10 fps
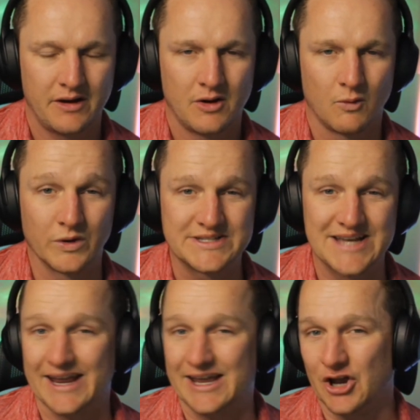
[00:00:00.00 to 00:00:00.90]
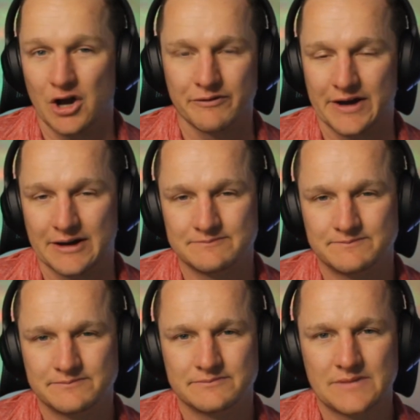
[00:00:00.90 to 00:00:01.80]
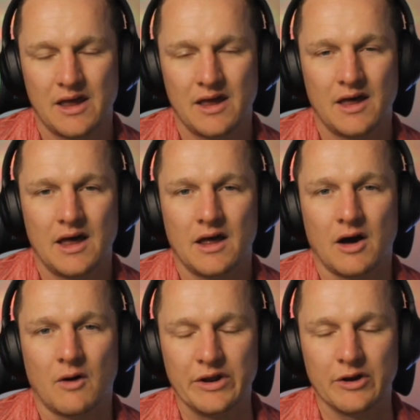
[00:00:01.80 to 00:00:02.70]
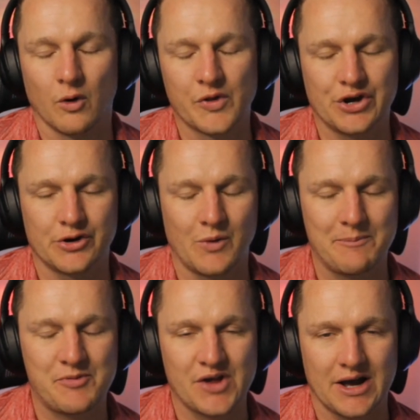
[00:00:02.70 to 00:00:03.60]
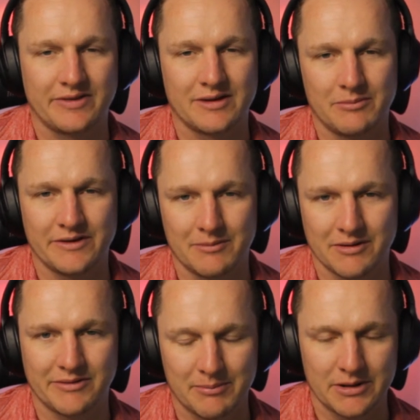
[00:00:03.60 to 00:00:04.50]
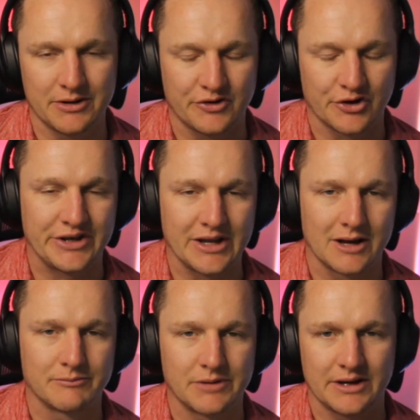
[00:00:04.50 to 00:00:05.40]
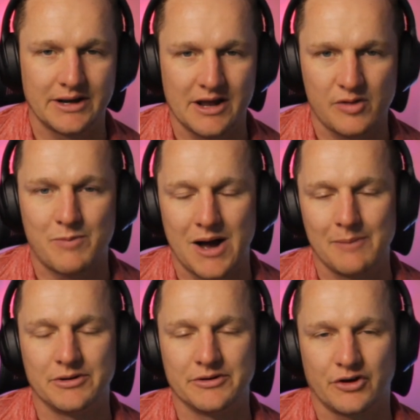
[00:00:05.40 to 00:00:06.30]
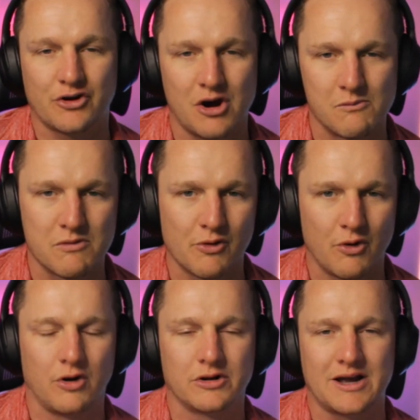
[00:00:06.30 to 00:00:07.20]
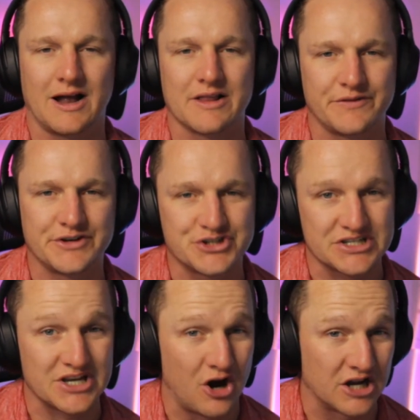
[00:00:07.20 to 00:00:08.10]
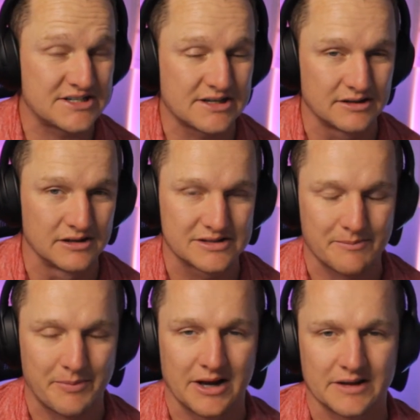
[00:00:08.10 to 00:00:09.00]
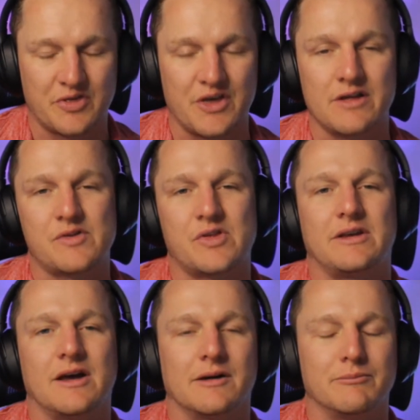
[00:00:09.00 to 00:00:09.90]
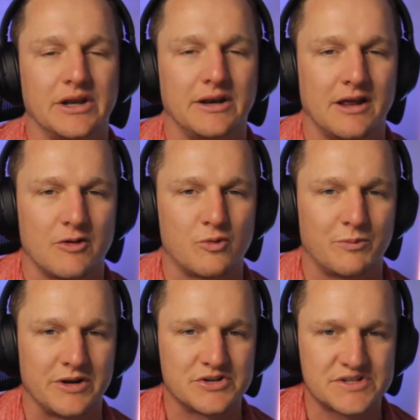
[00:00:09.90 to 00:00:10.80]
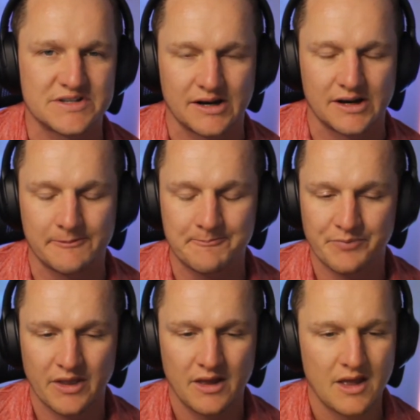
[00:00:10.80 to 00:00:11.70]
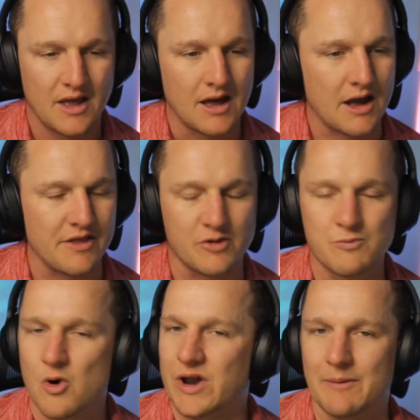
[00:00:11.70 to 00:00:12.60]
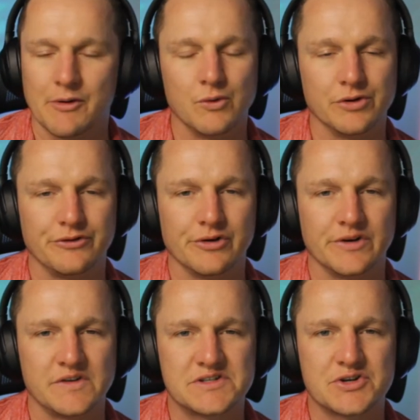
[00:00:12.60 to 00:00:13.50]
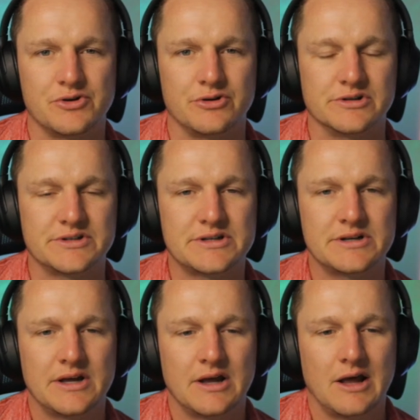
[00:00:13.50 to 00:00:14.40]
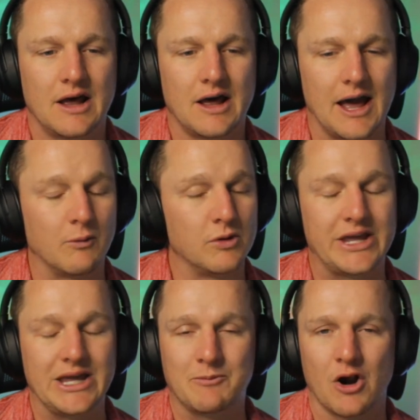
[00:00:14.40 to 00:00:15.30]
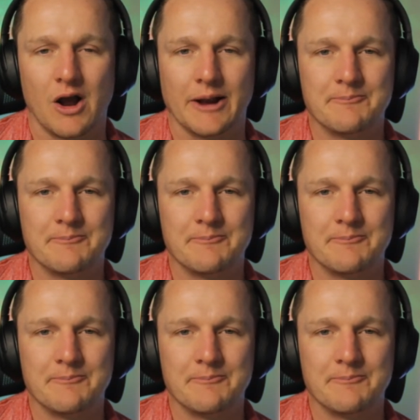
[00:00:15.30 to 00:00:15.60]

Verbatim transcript: We're taking over. We also got a website, www.youngmillionairesbible.com, with all kinds of interesting articles about things that young millionaires would be interested in. And there's more coming. We'll do a Discord and we'll keep growing.